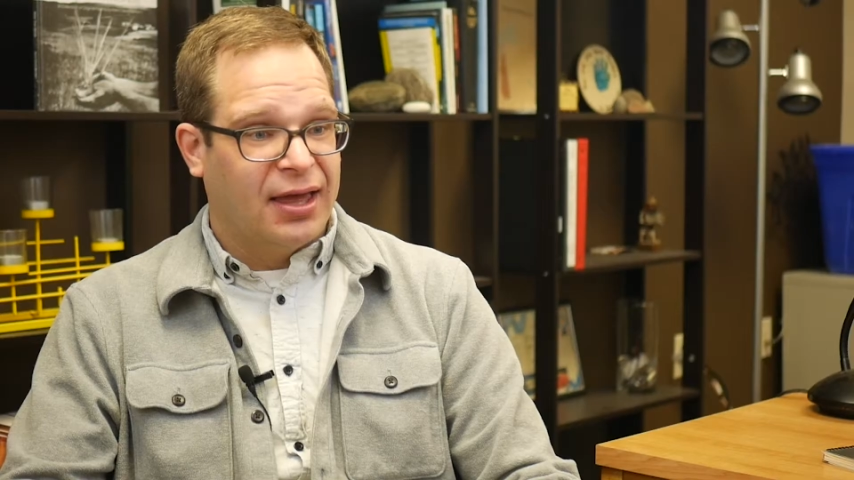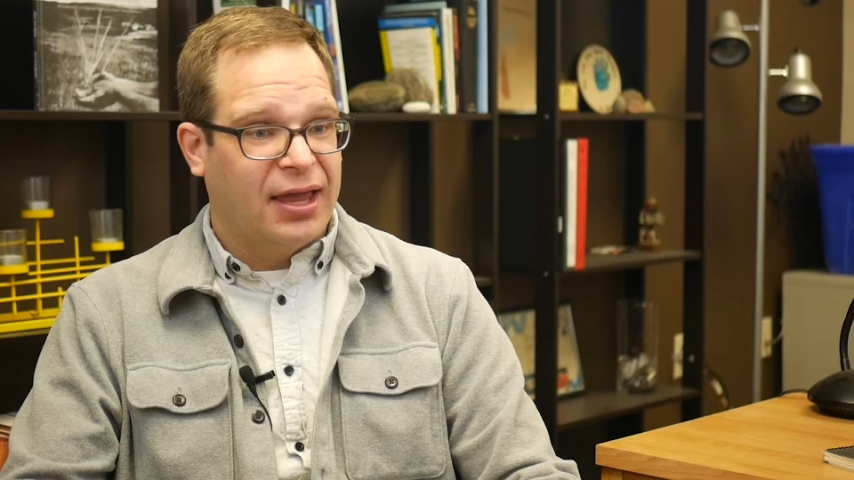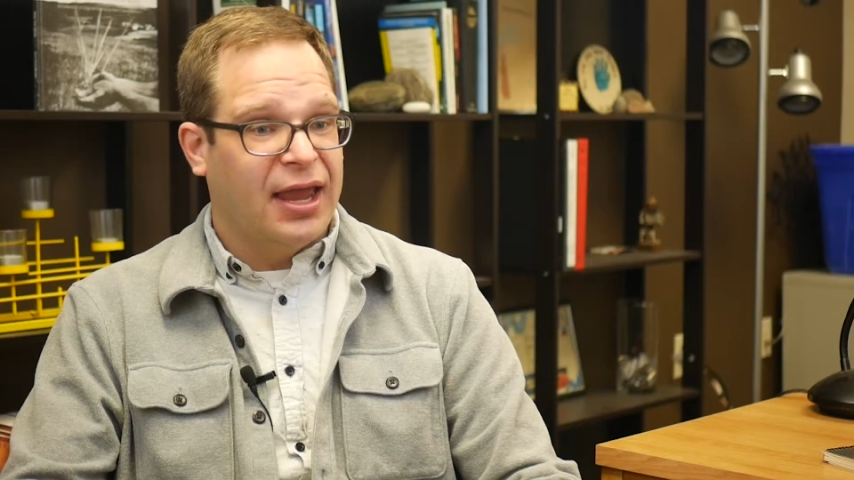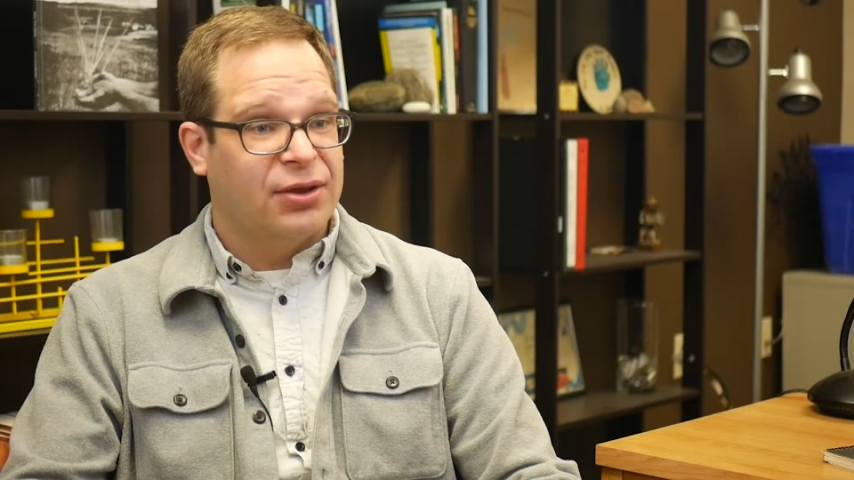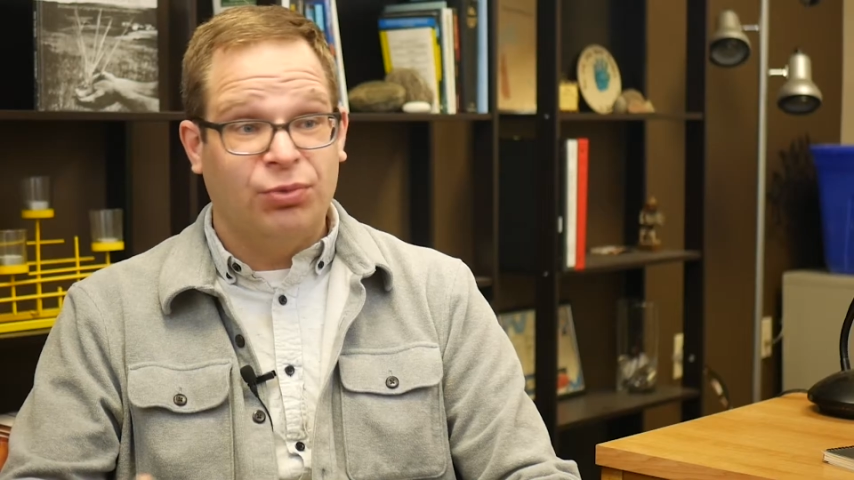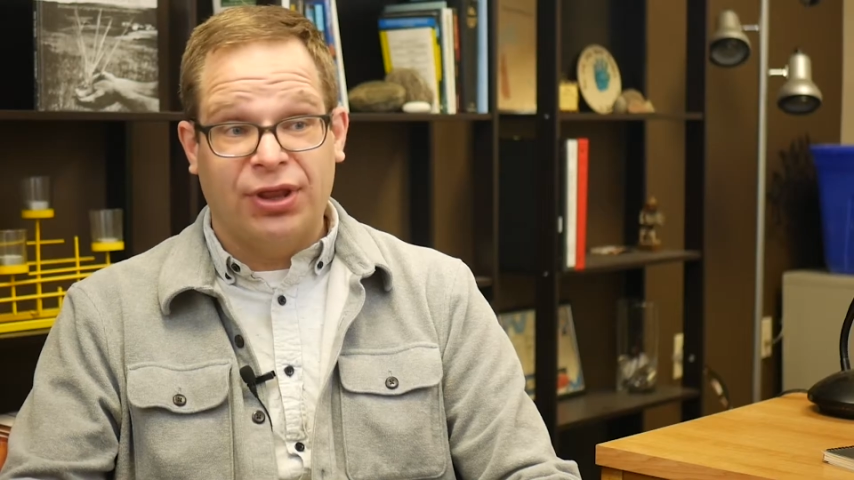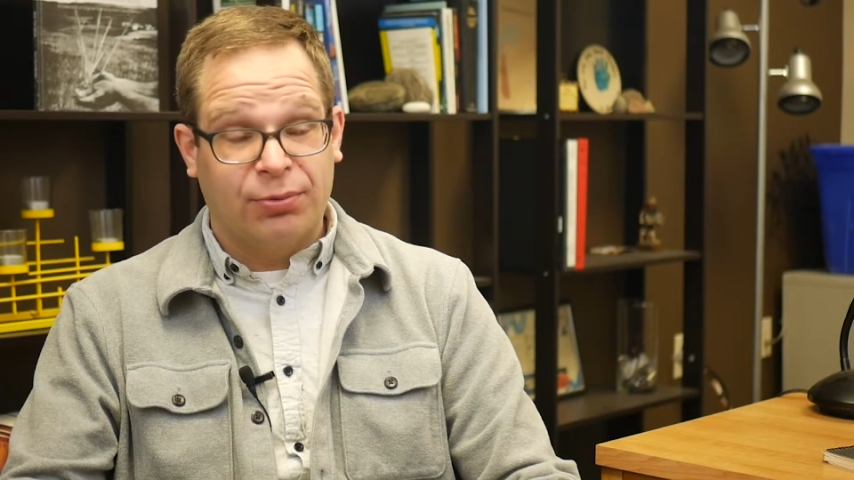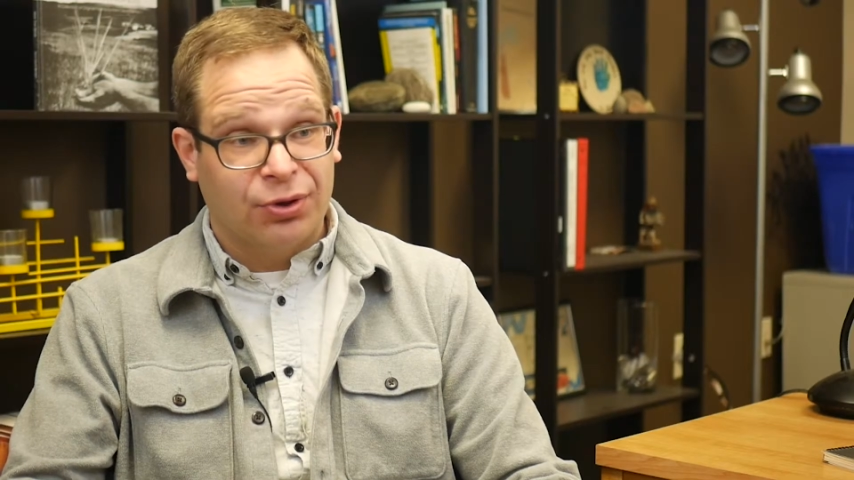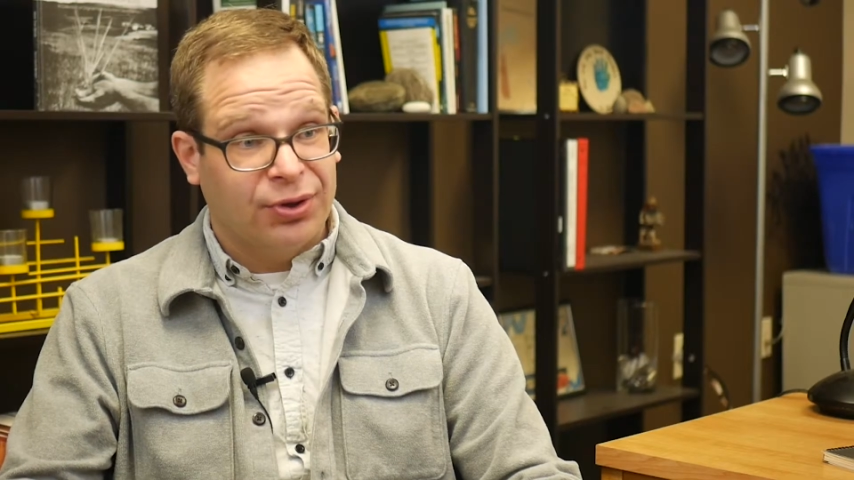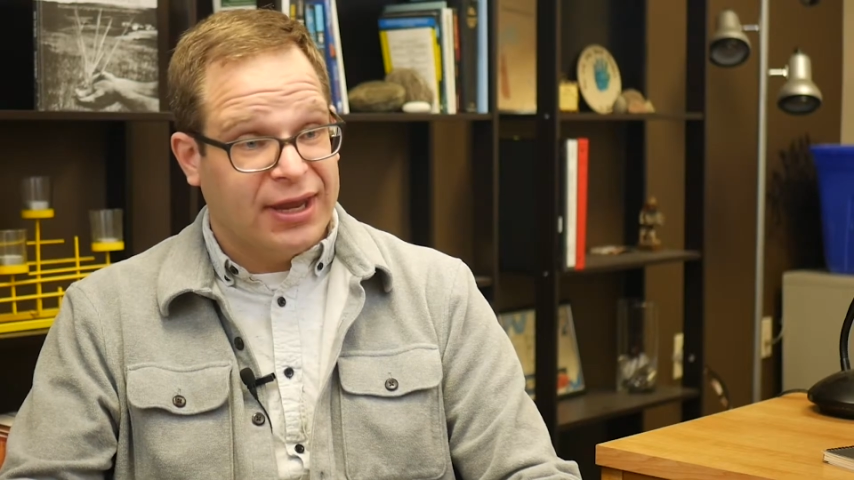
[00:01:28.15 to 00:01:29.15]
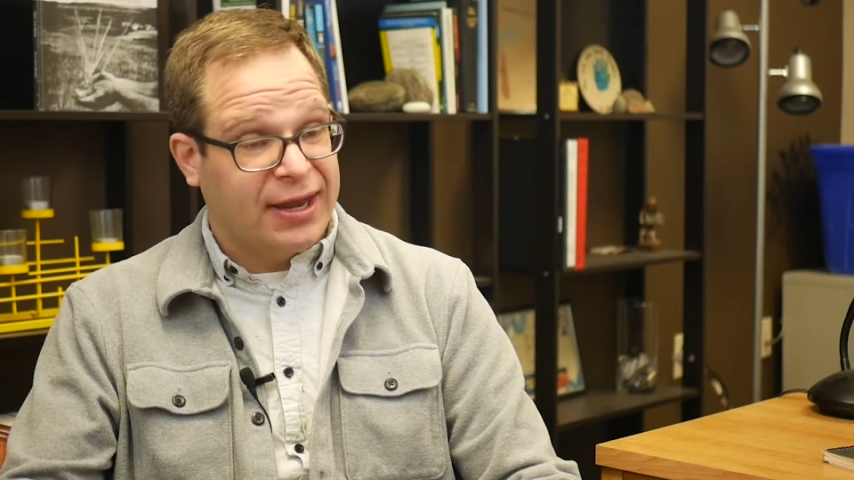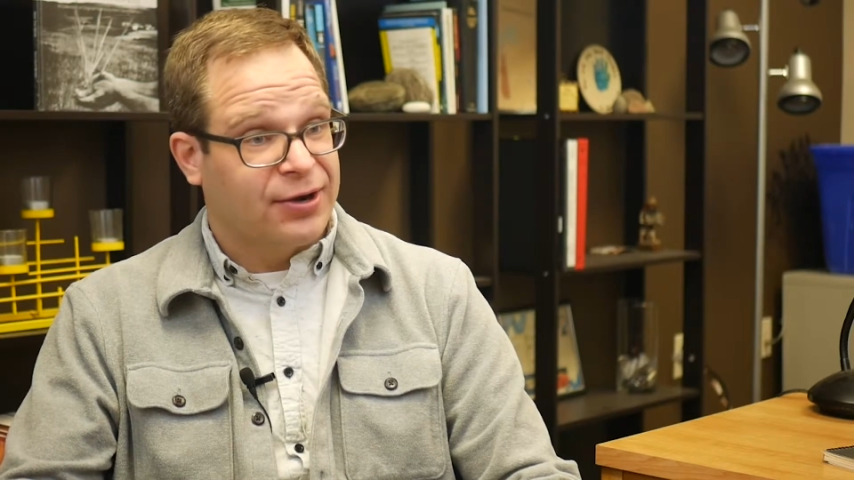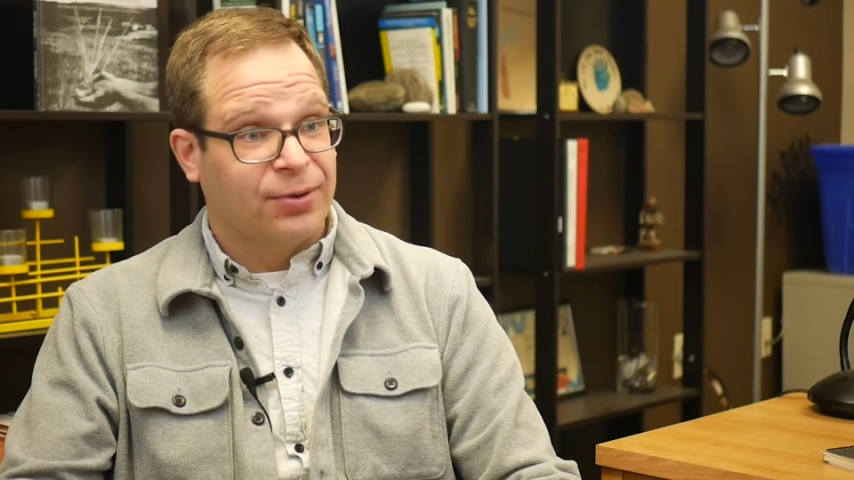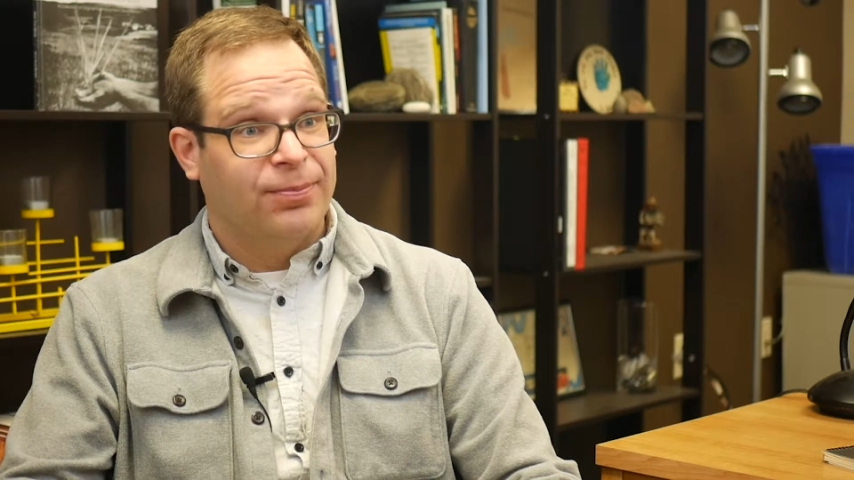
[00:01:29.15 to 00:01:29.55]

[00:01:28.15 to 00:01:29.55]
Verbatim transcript: And when they were looking at her